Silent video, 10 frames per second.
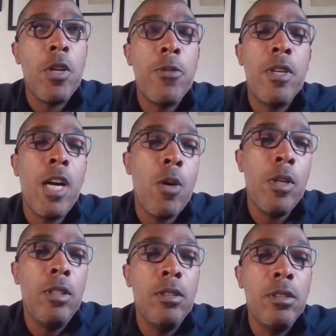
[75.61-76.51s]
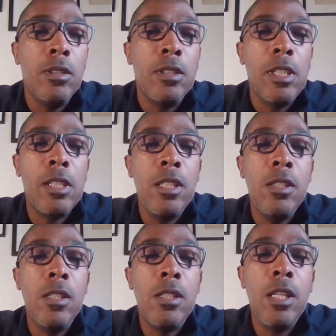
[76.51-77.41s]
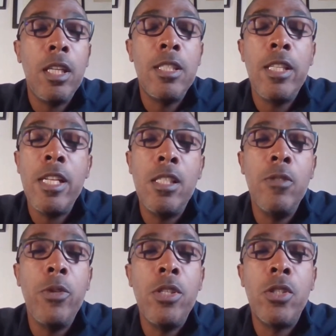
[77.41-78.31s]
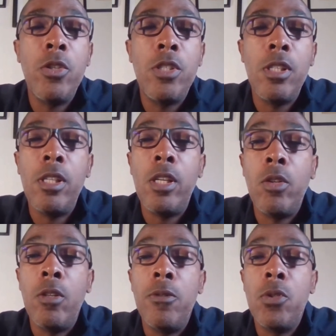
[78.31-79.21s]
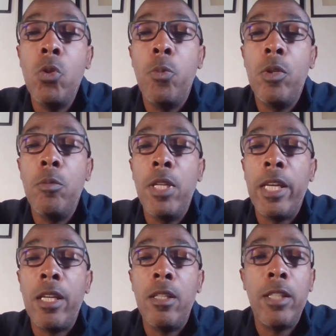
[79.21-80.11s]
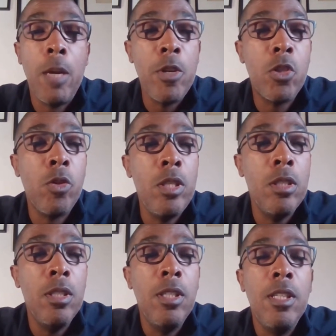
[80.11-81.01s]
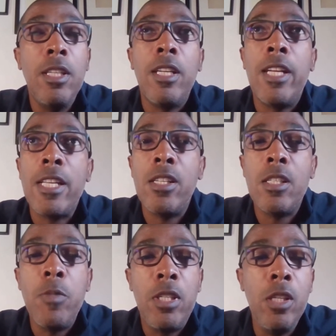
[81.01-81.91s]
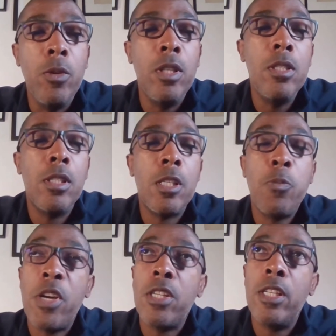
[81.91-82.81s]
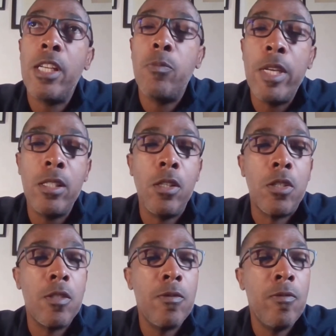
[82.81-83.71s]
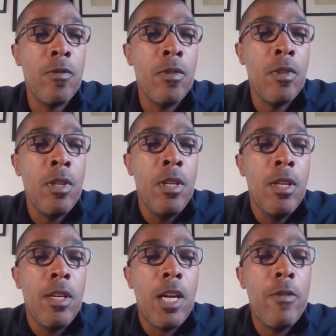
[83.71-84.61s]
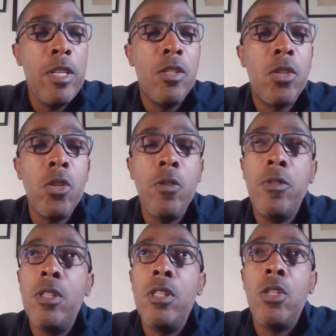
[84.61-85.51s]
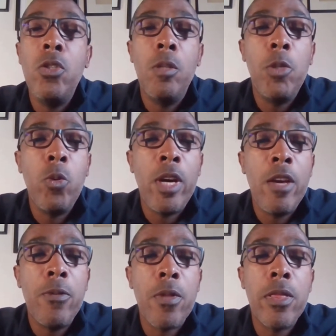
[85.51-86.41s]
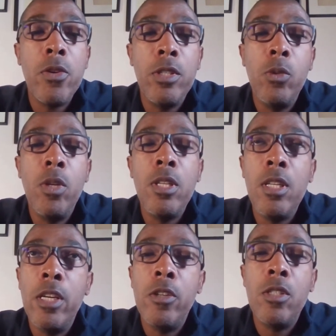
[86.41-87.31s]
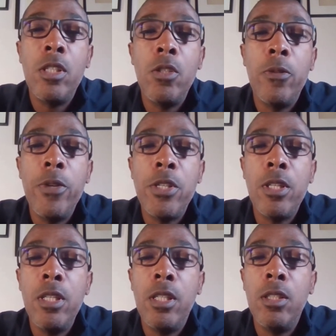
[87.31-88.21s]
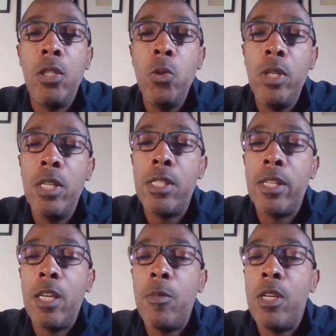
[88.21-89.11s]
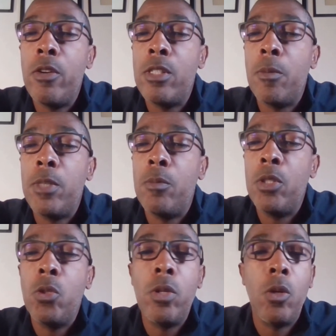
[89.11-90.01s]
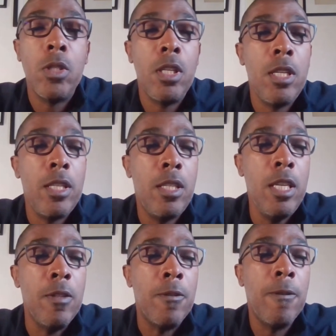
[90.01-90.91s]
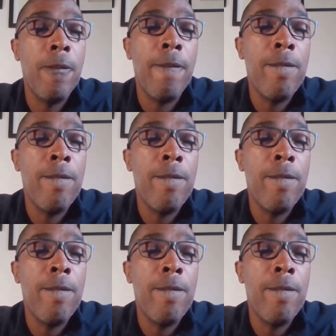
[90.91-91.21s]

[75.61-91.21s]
Prof. Kahwa had conducted extensive research in the area of supramolecular chemistry and hazardous materials, especially asbestos. Having served the UWI for 31 years, he officially concluded his time here in September 2018.